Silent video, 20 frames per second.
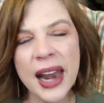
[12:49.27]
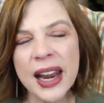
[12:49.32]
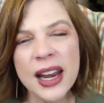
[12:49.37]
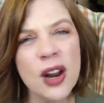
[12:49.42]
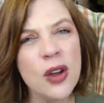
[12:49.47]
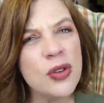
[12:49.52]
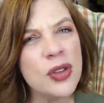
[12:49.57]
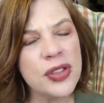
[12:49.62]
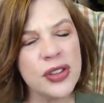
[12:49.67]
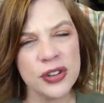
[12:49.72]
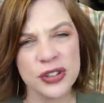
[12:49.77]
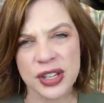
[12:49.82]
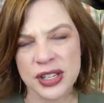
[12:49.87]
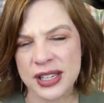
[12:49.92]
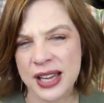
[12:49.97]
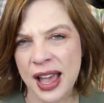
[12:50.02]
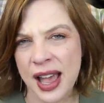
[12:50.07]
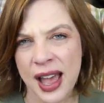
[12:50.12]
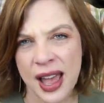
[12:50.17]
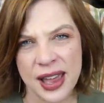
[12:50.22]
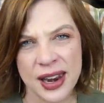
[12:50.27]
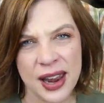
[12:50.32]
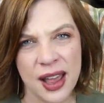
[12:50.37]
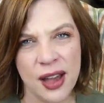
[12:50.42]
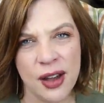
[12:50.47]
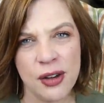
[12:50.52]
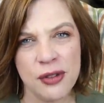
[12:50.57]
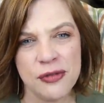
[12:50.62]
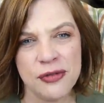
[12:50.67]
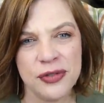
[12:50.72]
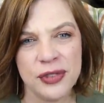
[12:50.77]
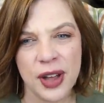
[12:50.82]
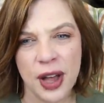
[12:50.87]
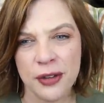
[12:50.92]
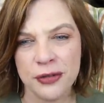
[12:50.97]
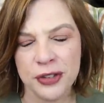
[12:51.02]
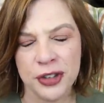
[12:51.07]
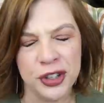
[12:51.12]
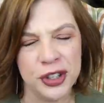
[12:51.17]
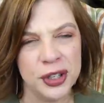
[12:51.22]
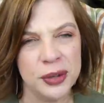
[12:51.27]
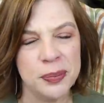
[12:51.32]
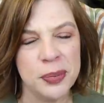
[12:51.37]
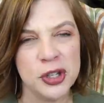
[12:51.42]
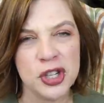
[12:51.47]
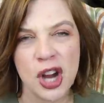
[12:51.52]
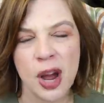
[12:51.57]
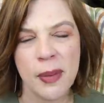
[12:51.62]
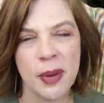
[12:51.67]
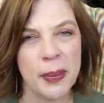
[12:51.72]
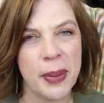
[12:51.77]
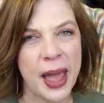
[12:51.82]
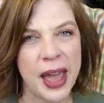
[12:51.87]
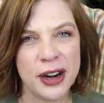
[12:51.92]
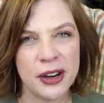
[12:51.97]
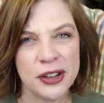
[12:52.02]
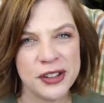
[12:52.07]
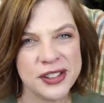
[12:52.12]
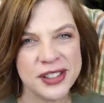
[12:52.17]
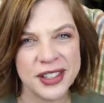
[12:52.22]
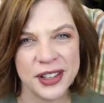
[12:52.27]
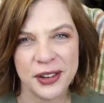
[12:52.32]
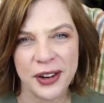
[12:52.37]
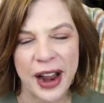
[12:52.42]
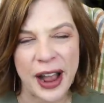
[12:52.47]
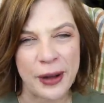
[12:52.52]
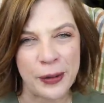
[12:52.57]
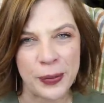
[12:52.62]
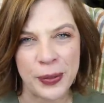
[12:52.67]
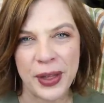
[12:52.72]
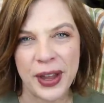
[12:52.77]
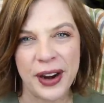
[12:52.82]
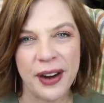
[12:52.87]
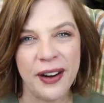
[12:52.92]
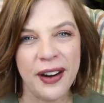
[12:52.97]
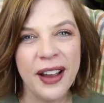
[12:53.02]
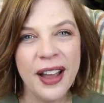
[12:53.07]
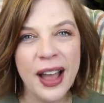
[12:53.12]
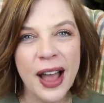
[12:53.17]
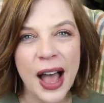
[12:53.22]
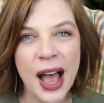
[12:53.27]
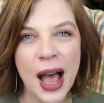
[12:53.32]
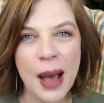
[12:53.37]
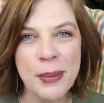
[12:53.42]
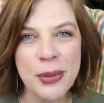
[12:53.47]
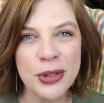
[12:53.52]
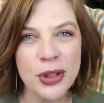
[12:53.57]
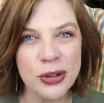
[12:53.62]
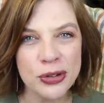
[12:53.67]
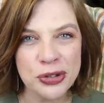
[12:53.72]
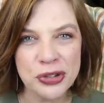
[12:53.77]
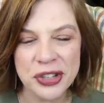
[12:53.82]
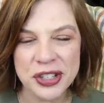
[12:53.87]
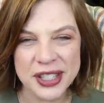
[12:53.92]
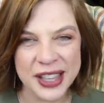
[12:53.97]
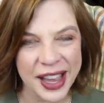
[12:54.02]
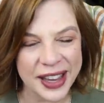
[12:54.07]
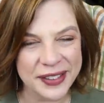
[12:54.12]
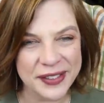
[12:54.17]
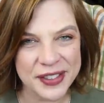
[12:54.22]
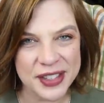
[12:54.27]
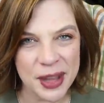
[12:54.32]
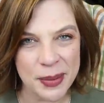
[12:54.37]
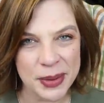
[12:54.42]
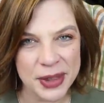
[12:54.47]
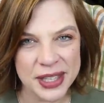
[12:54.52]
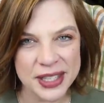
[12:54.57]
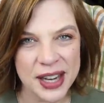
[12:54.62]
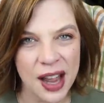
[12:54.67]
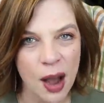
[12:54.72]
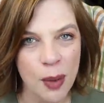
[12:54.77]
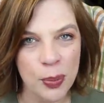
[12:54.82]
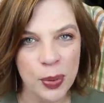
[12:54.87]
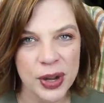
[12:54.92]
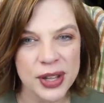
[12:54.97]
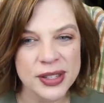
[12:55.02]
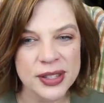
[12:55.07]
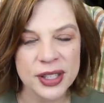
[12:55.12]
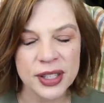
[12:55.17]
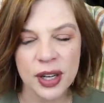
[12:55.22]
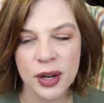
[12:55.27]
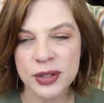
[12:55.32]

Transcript: And I know that there's a ton of, of good pajama patterns that are out there, um, but those are just kind of some of the top ones.